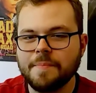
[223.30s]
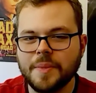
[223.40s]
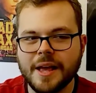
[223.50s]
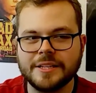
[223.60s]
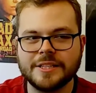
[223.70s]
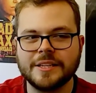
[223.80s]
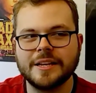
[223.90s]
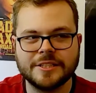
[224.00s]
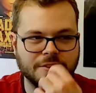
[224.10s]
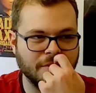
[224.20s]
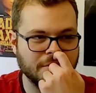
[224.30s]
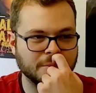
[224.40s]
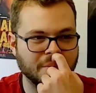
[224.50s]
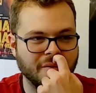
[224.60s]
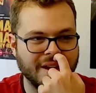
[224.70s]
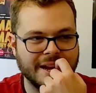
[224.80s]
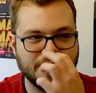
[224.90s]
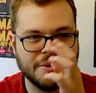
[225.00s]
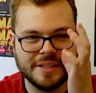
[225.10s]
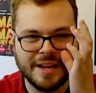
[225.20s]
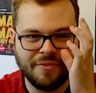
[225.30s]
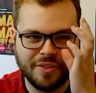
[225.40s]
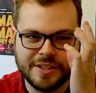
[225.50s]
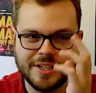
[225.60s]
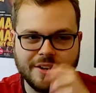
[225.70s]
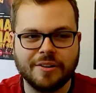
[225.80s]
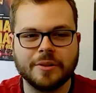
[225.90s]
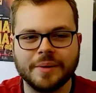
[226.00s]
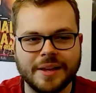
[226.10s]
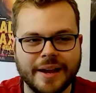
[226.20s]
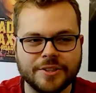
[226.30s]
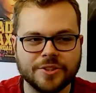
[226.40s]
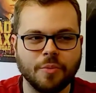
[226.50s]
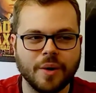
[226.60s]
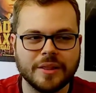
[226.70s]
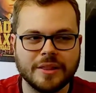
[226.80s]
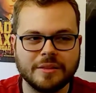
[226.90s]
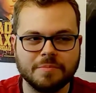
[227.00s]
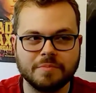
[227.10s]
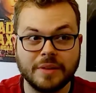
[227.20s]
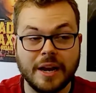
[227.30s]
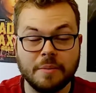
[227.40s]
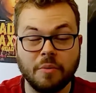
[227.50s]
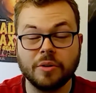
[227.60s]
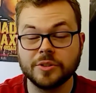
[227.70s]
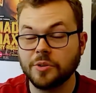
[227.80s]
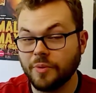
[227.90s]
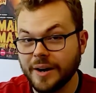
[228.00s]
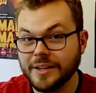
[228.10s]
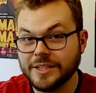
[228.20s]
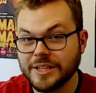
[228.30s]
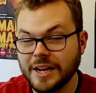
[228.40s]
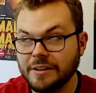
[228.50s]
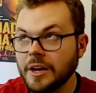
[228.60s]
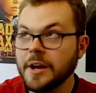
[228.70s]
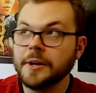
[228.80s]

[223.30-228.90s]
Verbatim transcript: it's his first movie, and you can definitely see all the potential with Danny Boyle's directing style.